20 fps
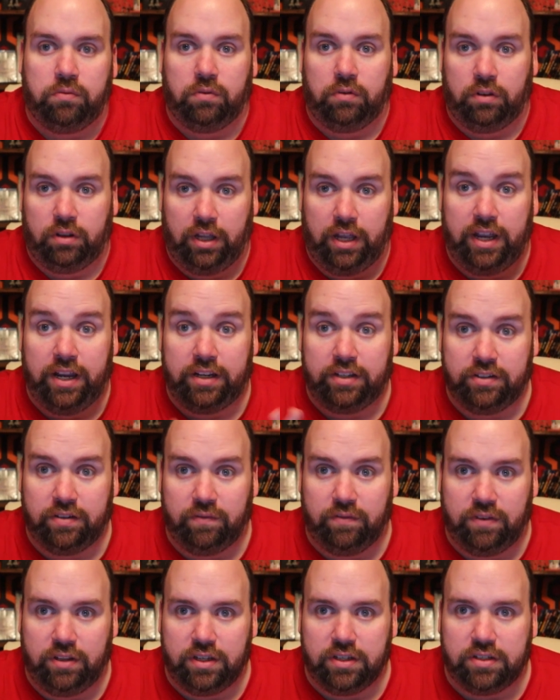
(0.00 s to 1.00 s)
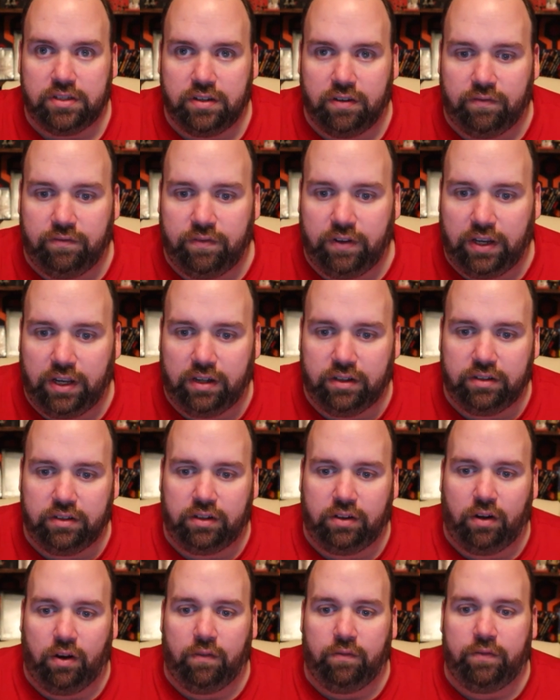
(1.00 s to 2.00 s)
legs of this event,
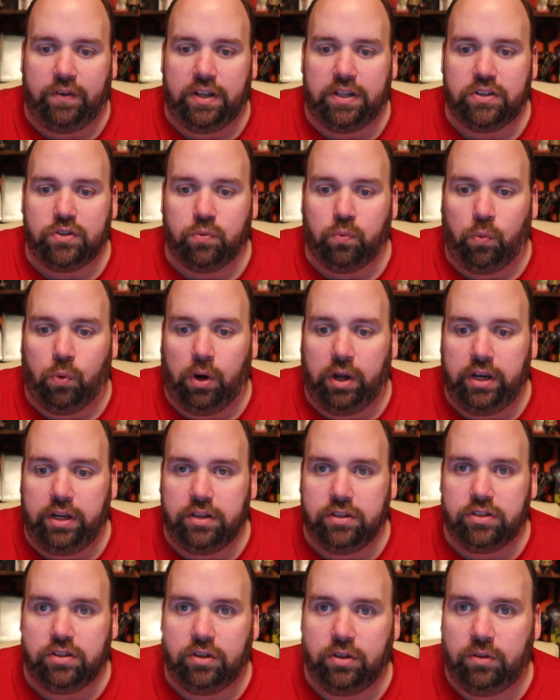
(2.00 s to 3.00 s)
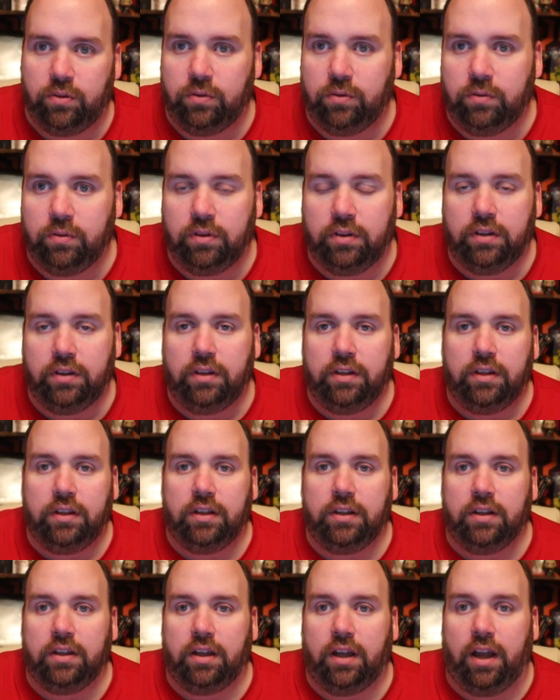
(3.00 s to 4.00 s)
you know, events one and two,
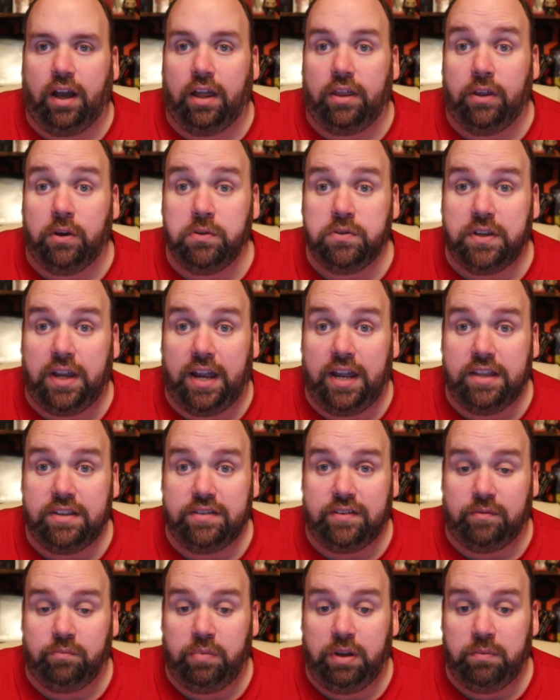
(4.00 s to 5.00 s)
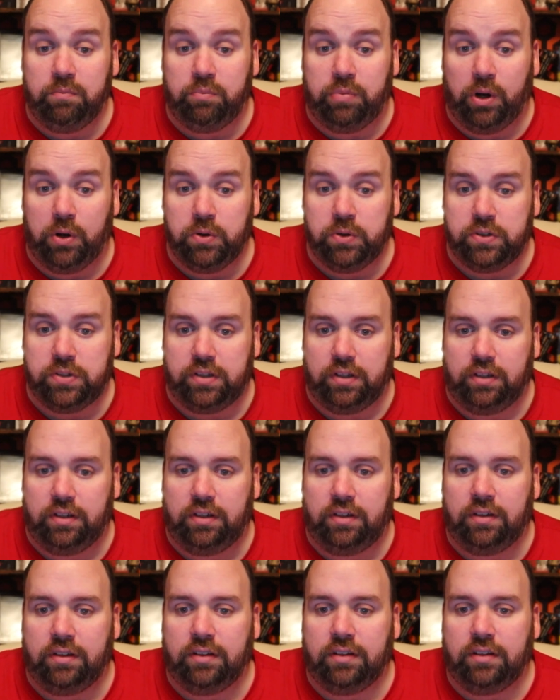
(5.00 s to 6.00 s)
those ads have been posted.
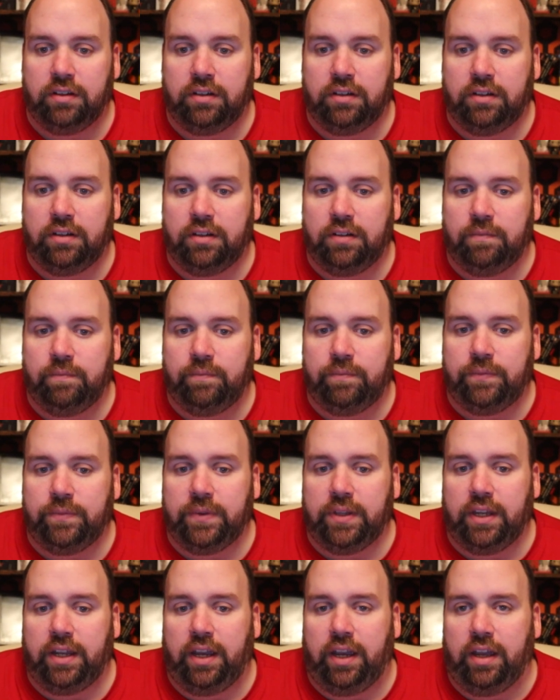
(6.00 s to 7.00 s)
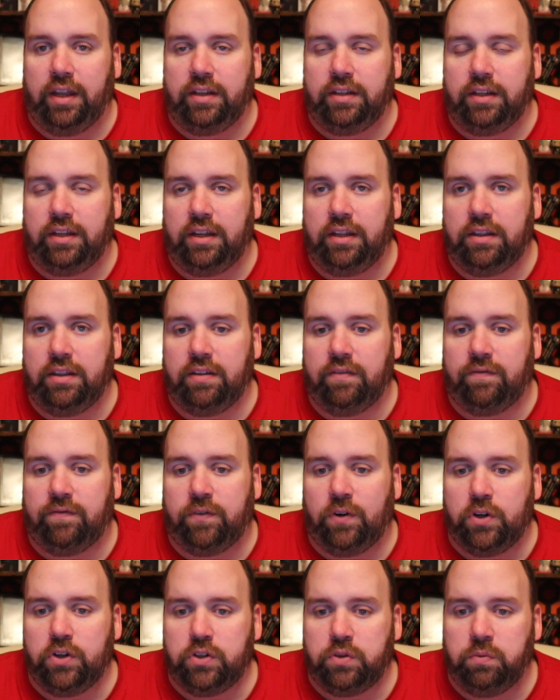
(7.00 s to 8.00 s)
And in the
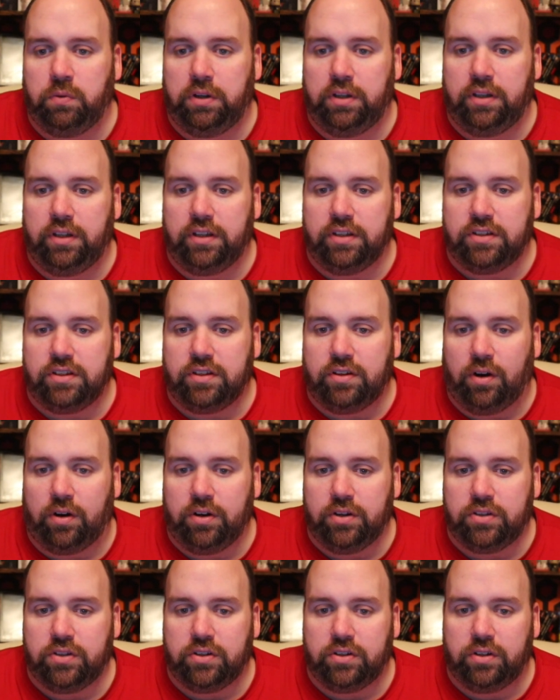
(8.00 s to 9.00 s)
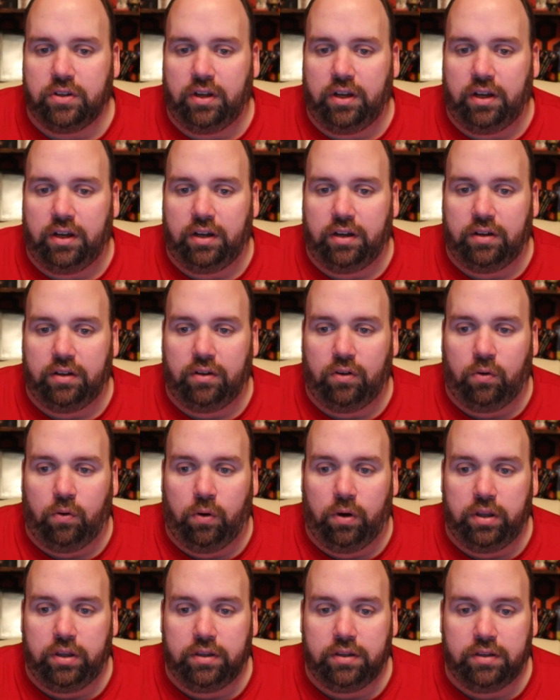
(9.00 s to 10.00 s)
first one that starts
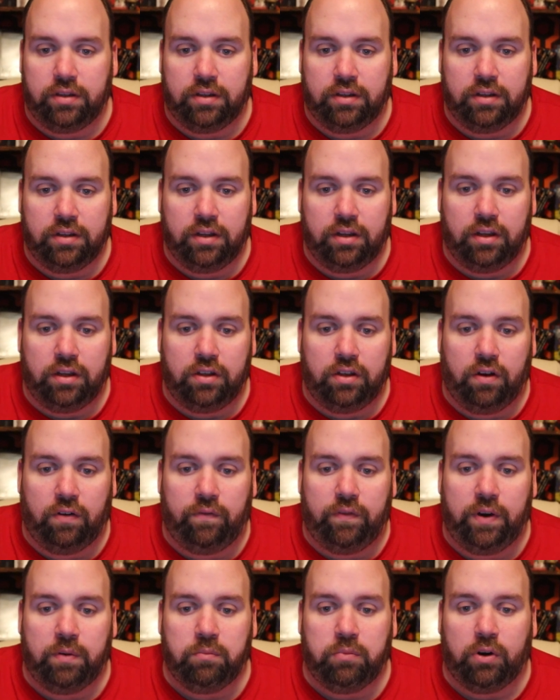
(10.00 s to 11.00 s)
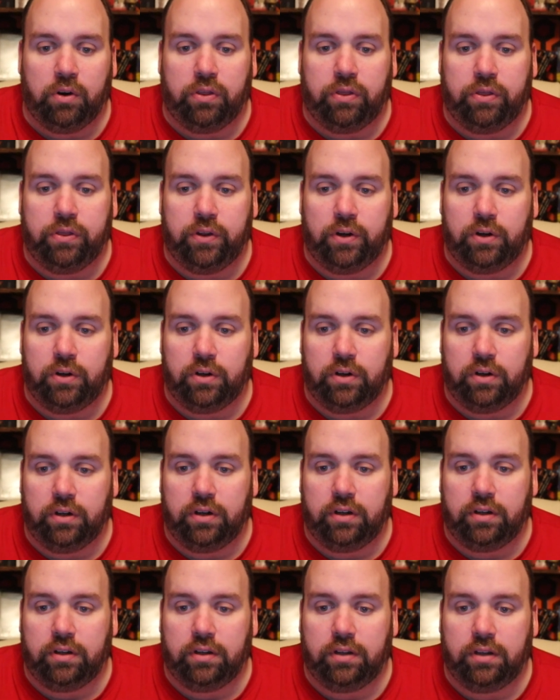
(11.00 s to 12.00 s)
on November
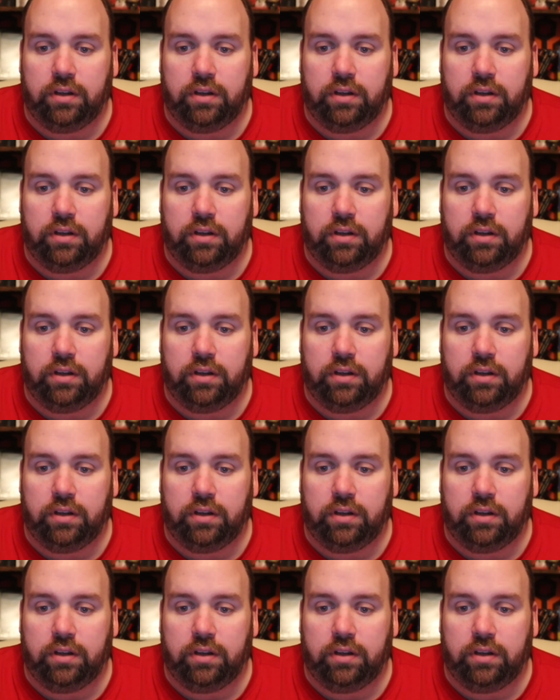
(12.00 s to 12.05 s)
3rd